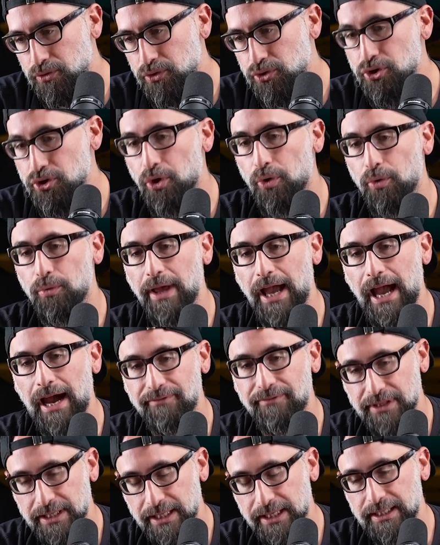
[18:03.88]
So
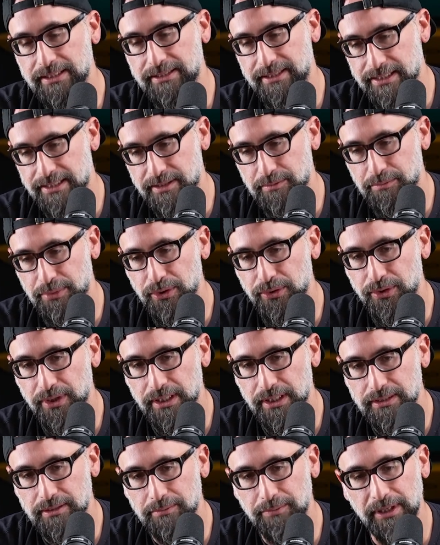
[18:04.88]
having the
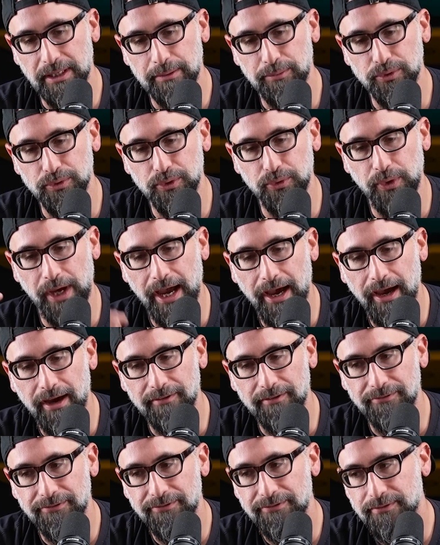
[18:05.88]
accessibility to be able to
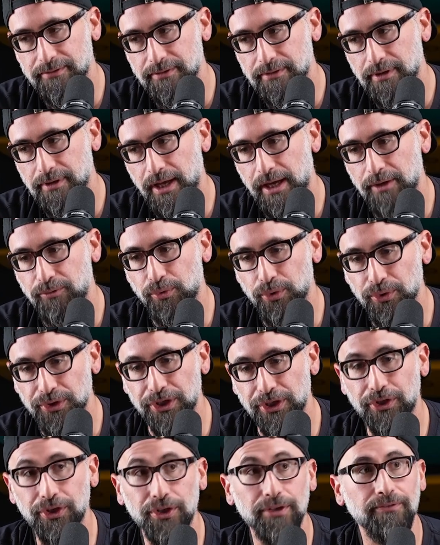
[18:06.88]
have a really
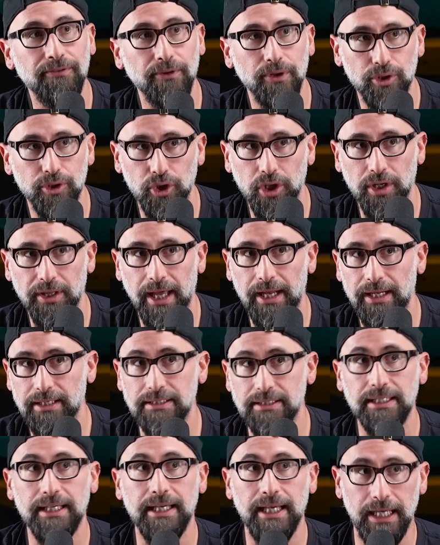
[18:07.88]
good version of that
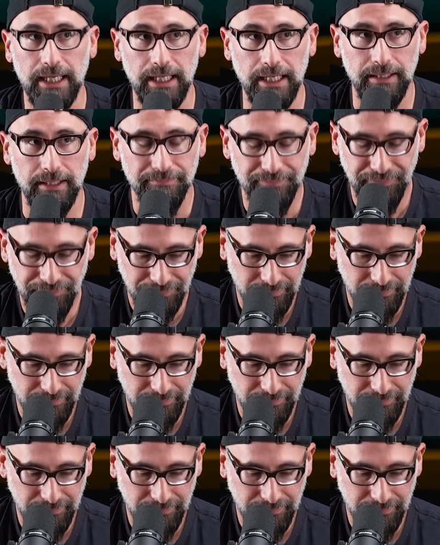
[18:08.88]
is key.